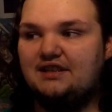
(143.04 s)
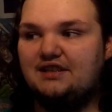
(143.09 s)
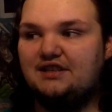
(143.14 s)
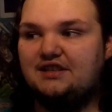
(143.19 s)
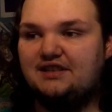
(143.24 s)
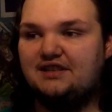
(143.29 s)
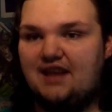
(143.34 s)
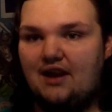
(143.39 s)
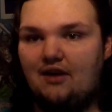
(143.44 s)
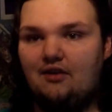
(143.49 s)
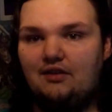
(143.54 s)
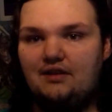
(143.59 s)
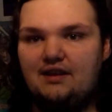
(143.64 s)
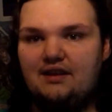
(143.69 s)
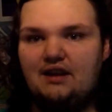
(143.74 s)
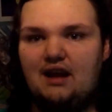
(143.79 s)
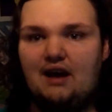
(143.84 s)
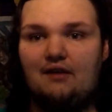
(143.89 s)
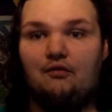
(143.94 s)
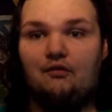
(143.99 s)
scarily
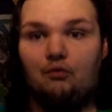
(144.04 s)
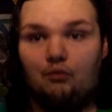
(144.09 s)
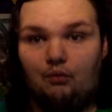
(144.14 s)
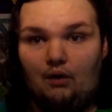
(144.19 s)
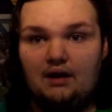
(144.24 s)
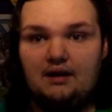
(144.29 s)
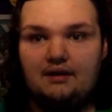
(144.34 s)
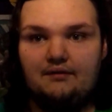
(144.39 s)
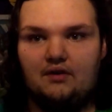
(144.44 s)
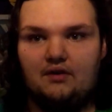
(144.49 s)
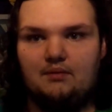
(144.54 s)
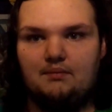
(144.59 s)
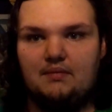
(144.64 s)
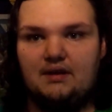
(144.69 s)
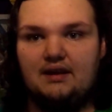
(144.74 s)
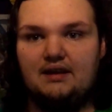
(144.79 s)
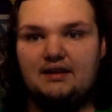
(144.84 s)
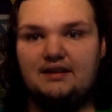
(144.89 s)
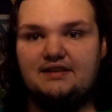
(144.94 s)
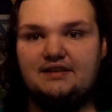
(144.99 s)
enough, one of
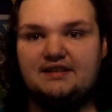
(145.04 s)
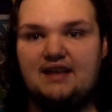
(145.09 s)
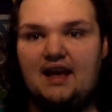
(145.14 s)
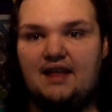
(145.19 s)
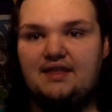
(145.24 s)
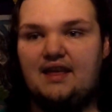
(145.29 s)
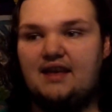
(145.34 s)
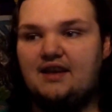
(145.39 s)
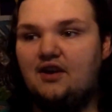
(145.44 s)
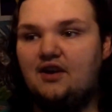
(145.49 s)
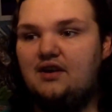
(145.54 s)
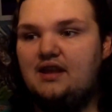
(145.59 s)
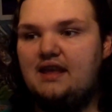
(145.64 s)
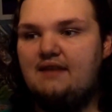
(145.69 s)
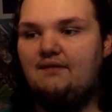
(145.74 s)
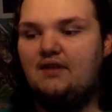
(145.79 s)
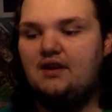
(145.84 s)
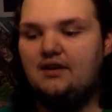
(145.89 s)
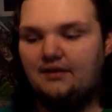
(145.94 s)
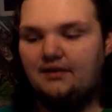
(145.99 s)
them said they couldn't
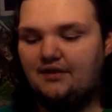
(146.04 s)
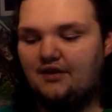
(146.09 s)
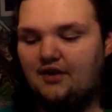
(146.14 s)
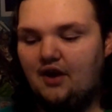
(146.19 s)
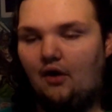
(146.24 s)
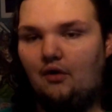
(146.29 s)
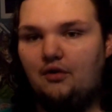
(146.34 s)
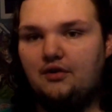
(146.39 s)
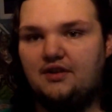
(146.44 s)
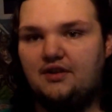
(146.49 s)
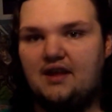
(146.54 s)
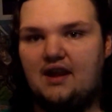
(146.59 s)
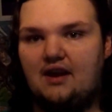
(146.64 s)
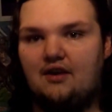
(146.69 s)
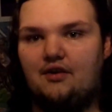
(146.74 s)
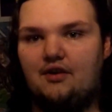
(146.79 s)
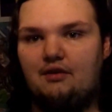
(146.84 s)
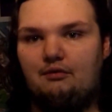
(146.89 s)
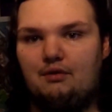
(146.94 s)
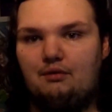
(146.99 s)
even go to the
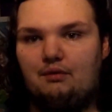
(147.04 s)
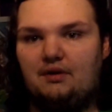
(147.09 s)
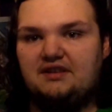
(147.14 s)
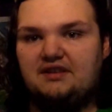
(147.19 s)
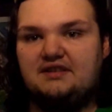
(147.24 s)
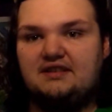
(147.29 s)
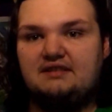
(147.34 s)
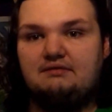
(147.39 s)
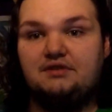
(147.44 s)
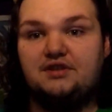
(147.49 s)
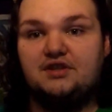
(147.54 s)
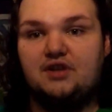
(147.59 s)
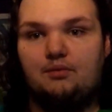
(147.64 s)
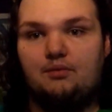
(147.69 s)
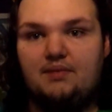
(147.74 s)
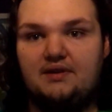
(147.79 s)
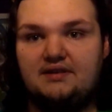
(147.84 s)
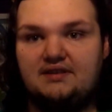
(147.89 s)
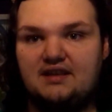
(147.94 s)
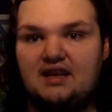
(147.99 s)
area we was because it was so
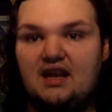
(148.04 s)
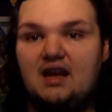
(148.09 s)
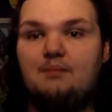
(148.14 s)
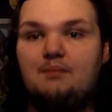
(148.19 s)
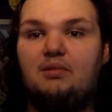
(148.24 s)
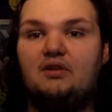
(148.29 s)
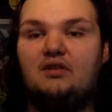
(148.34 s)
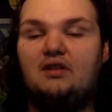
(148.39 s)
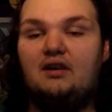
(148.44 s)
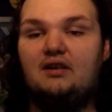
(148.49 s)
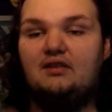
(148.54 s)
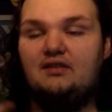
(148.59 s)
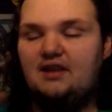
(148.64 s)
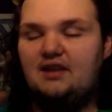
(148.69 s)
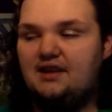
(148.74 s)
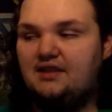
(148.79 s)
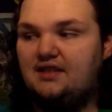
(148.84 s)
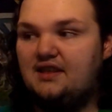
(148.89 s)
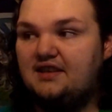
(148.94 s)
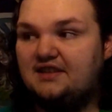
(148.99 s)
busy. But
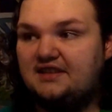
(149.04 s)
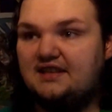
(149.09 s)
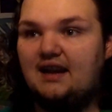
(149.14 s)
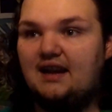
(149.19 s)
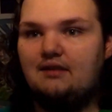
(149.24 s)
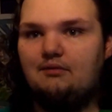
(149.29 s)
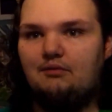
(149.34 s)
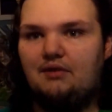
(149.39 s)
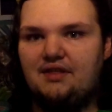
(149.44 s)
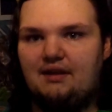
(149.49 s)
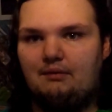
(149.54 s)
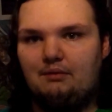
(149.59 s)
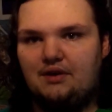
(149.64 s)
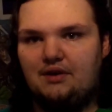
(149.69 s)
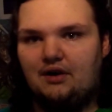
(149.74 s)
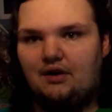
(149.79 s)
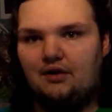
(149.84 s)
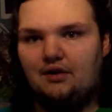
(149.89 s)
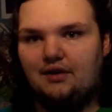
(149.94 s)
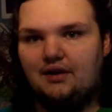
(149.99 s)
luckily, the second one that we
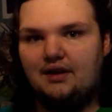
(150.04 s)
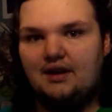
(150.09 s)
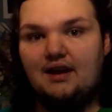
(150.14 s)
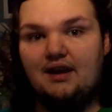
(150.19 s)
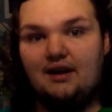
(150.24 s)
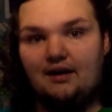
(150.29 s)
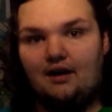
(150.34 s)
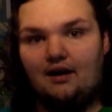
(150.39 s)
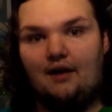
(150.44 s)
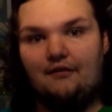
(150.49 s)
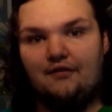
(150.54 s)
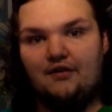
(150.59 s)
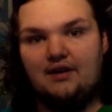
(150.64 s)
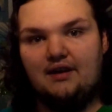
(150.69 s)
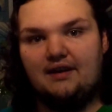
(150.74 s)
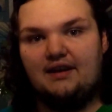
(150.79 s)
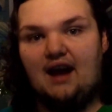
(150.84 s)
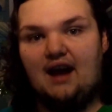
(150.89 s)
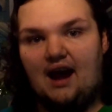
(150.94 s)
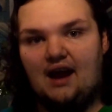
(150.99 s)
called
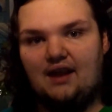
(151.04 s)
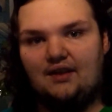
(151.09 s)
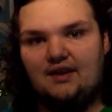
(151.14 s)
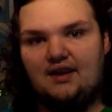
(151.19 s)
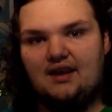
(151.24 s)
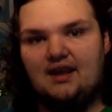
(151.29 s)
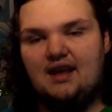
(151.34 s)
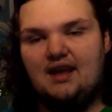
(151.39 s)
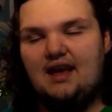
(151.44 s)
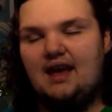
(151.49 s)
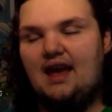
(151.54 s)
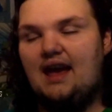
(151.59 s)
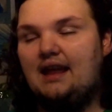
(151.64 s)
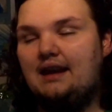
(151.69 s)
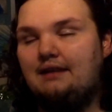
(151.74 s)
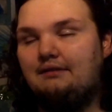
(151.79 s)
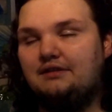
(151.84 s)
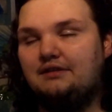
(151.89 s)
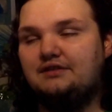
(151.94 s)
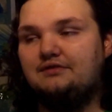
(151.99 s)
offered it kindly,
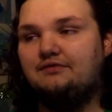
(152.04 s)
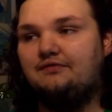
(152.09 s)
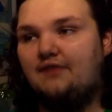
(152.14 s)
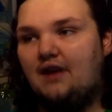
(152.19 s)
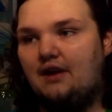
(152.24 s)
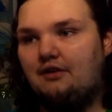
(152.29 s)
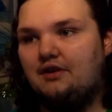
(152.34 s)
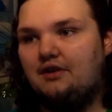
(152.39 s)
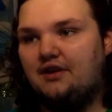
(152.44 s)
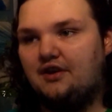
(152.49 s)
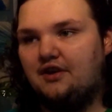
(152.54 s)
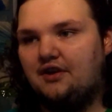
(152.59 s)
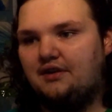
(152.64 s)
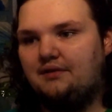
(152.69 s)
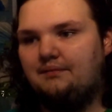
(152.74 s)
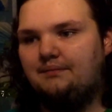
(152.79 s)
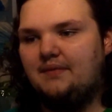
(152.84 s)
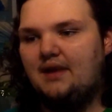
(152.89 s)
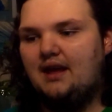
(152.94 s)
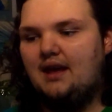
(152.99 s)
and it was very good.
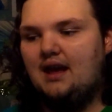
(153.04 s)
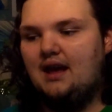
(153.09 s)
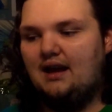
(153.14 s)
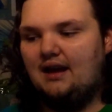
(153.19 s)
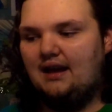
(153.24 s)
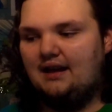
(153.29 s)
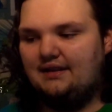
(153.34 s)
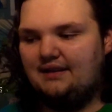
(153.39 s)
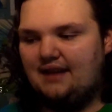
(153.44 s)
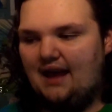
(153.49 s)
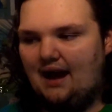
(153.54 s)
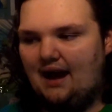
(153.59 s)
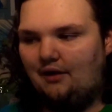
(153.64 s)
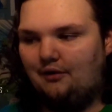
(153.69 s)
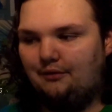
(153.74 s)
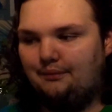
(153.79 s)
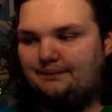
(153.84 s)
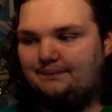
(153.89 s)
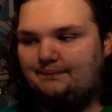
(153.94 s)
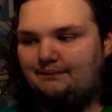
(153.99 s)

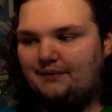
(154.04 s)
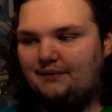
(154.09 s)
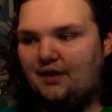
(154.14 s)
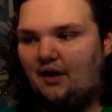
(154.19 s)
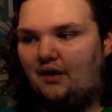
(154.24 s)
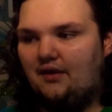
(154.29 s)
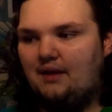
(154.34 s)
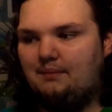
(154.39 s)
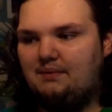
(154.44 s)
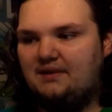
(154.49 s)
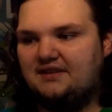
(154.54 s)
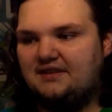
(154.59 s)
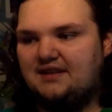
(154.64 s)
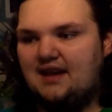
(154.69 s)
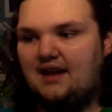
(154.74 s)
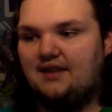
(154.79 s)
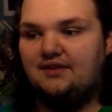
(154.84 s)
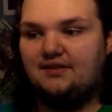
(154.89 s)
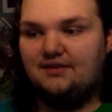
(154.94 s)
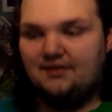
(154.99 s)
Now, with all that being
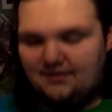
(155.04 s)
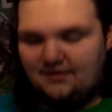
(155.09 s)
said,